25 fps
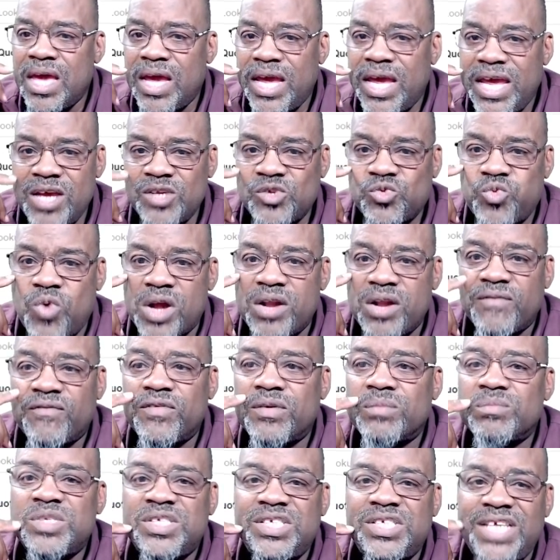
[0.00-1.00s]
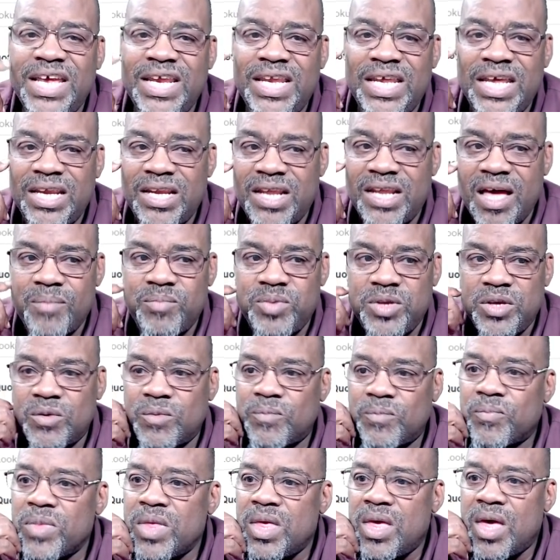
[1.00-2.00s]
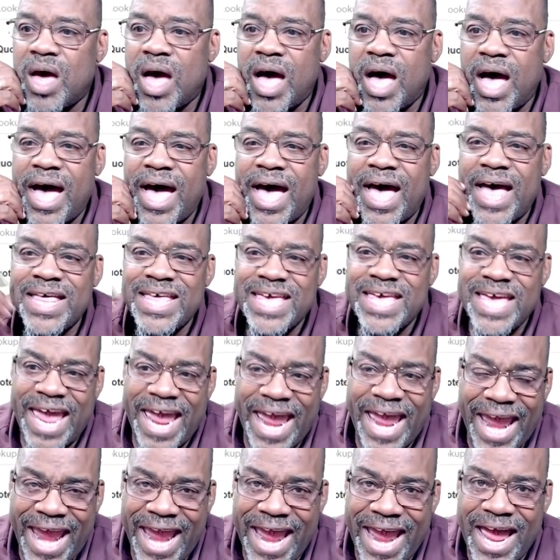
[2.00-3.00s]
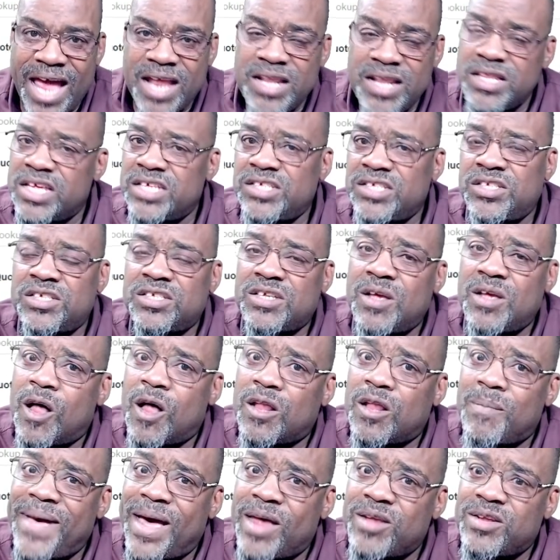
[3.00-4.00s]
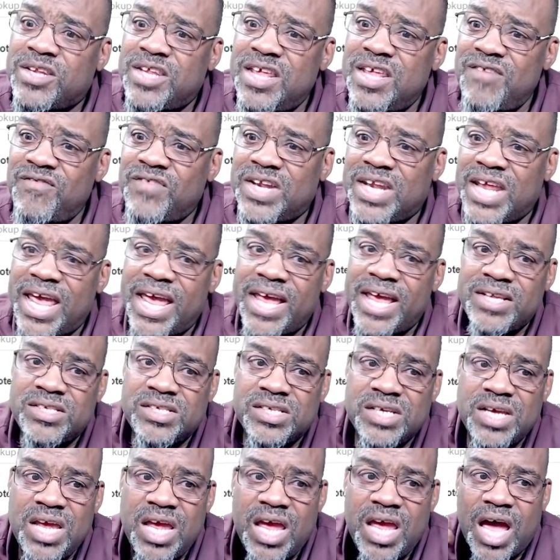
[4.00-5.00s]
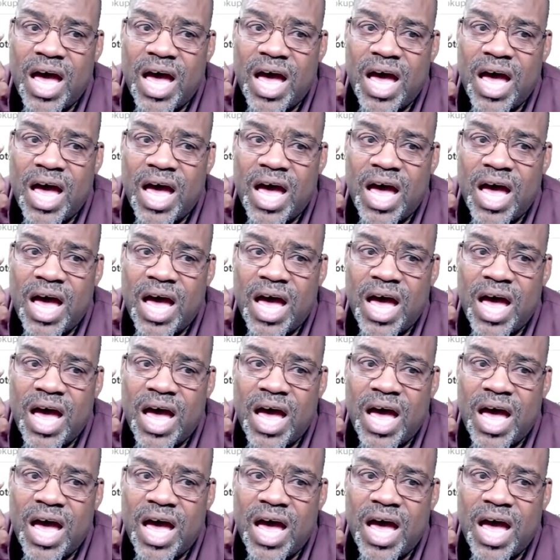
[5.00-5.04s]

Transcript: Here's one of them, CDW. Uh, and this is all about dividends.